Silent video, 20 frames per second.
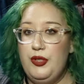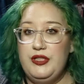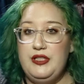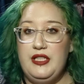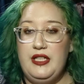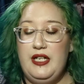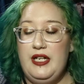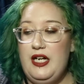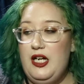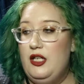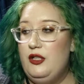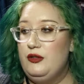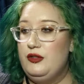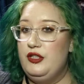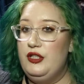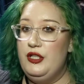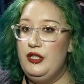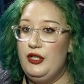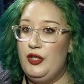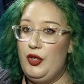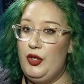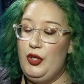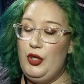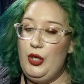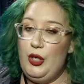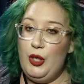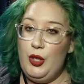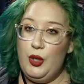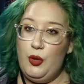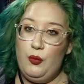printed it out,
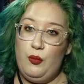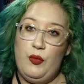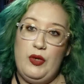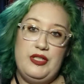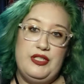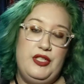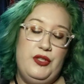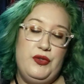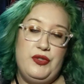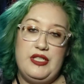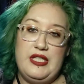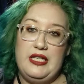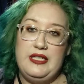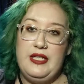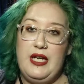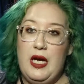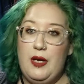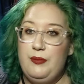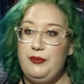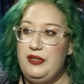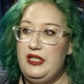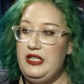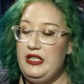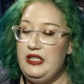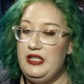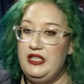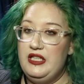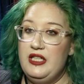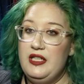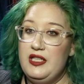went to said
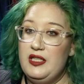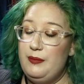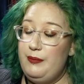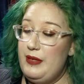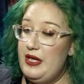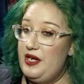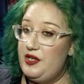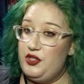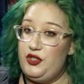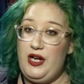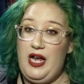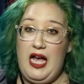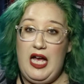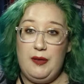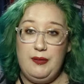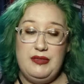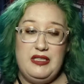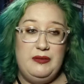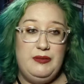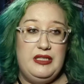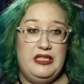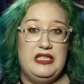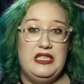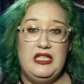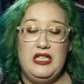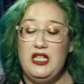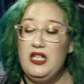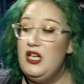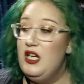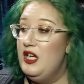company. Manager happened to be
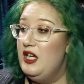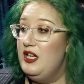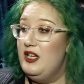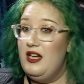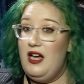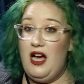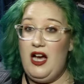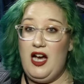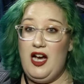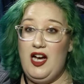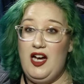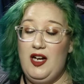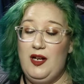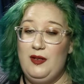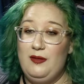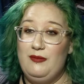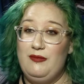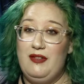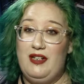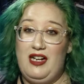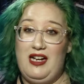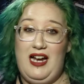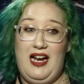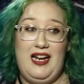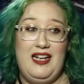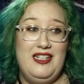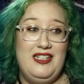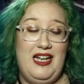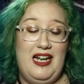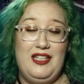there. Um,
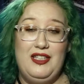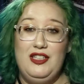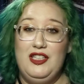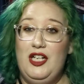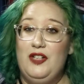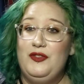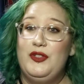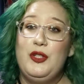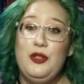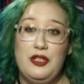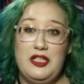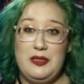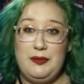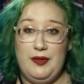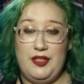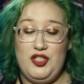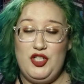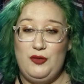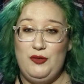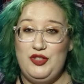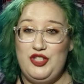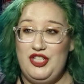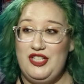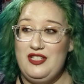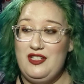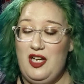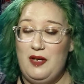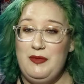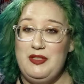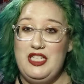I, I loved her expression when she
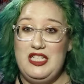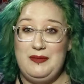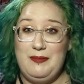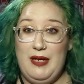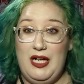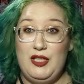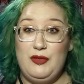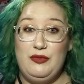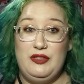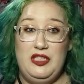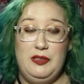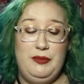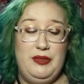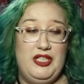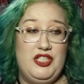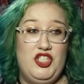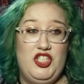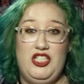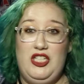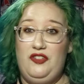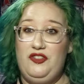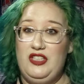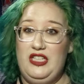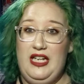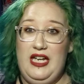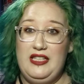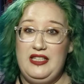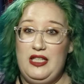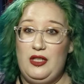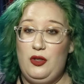saw me. She smiled really big. She
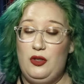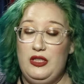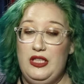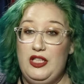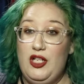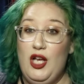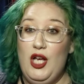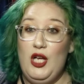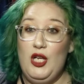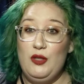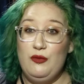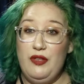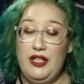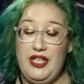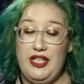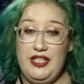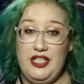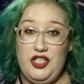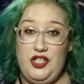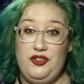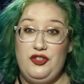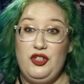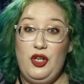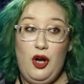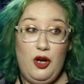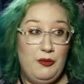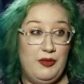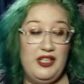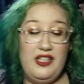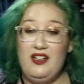definitely had that whole like recognition. Like,
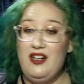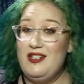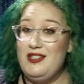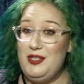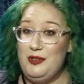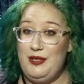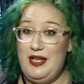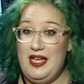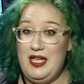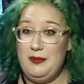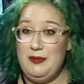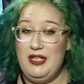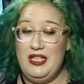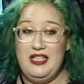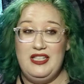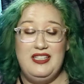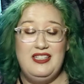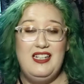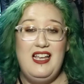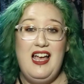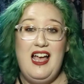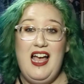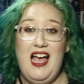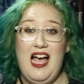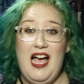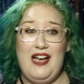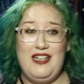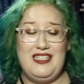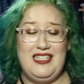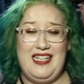oh my gosh, you came in.
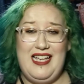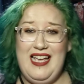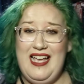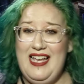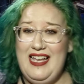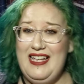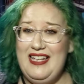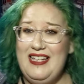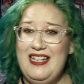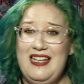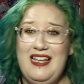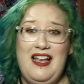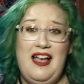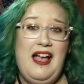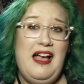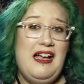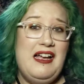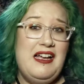I was like, hey,